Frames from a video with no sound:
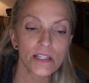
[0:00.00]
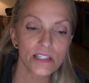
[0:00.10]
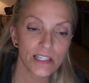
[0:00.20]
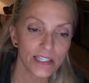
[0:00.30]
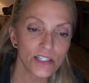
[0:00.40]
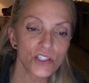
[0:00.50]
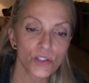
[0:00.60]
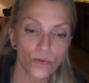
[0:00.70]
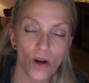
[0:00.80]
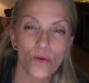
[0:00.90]
to get it to
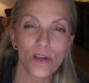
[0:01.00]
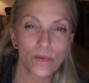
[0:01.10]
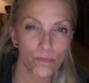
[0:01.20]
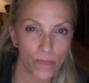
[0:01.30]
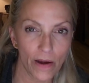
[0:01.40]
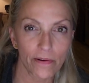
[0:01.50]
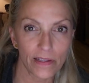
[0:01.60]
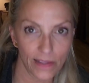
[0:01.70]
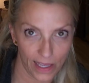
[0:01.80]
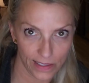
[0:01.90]
grow in
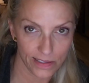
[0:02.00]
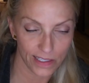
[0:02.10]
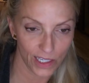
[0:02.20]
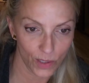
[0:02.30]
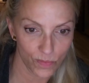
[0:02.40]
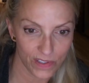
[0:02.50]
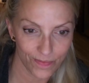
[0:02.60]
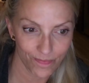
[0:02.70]
barren landscapes.